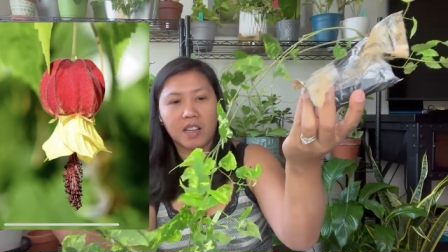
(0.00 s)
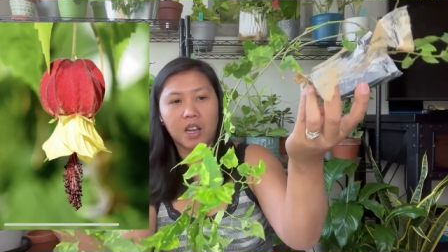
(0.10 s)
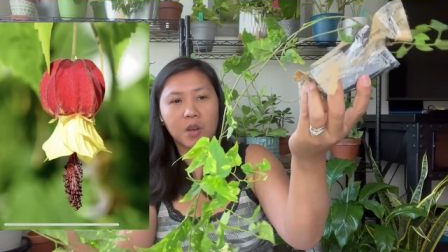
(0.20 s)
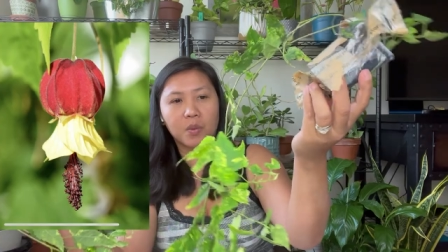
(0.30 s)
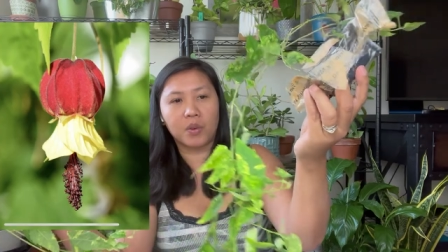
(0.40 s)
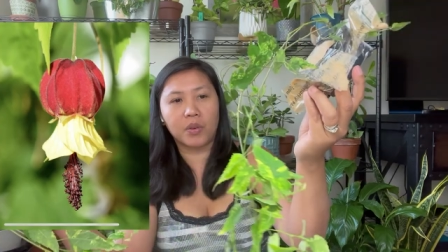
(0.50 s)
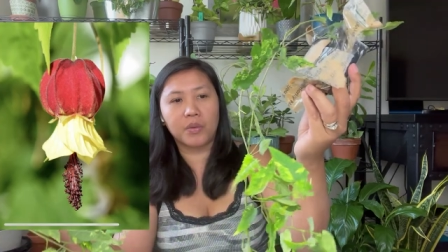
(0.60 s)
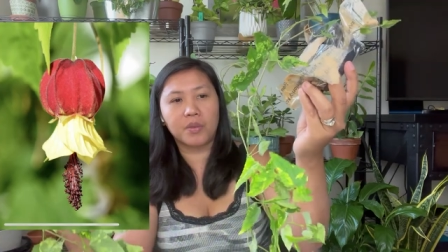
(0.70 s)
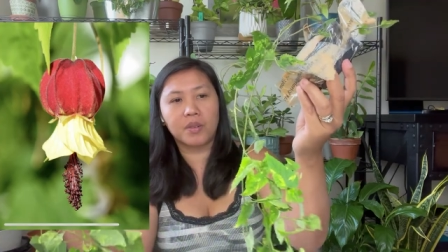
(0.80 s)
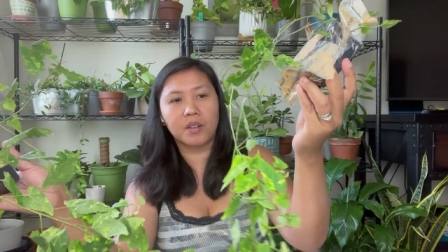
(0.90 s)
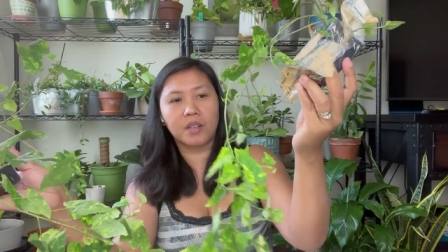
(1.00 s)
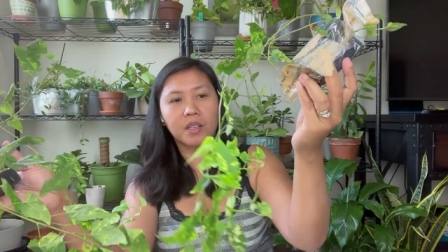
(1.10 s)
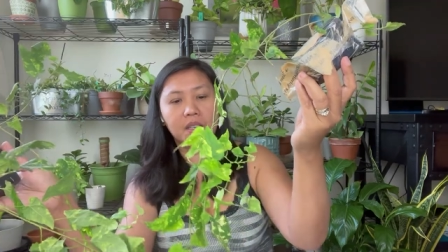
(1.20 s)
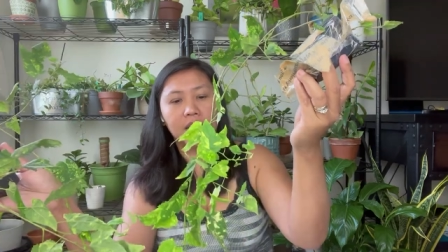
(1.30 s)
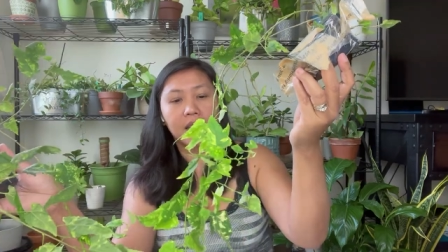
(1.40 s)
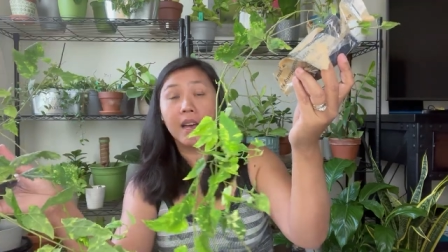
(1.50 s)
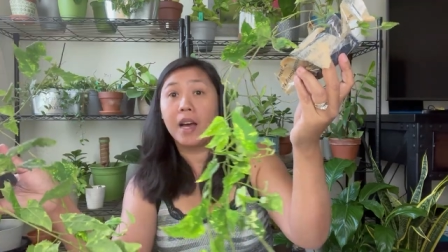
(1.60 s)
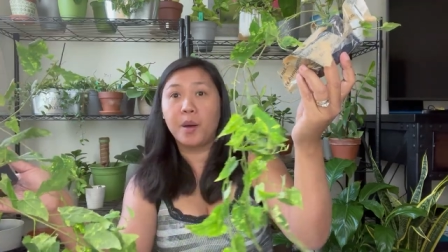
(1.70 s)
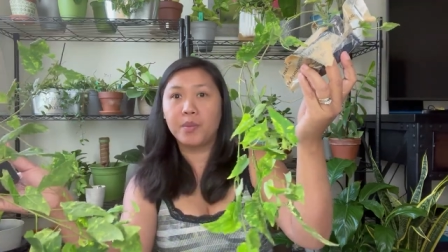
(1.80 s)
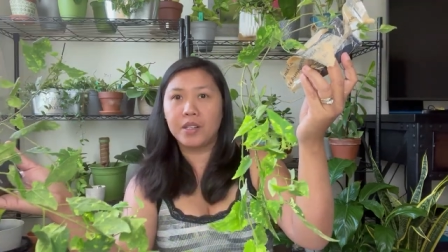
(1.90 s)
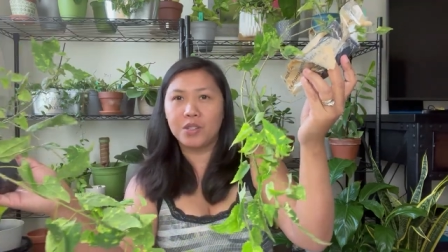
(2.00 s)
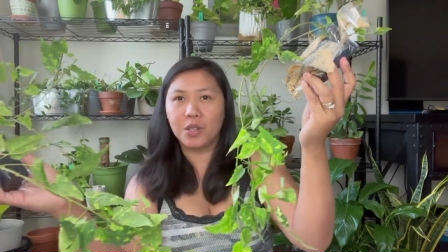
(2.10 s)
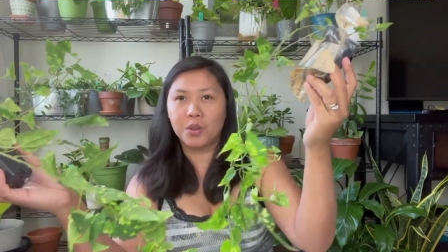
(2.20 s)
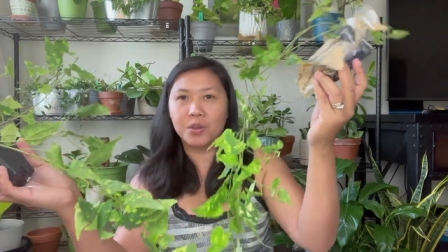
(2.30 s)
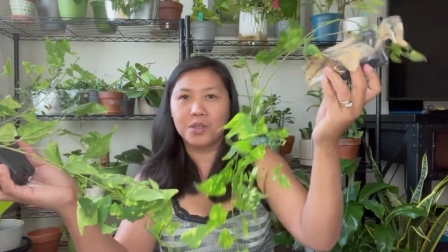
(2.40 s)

I will update you.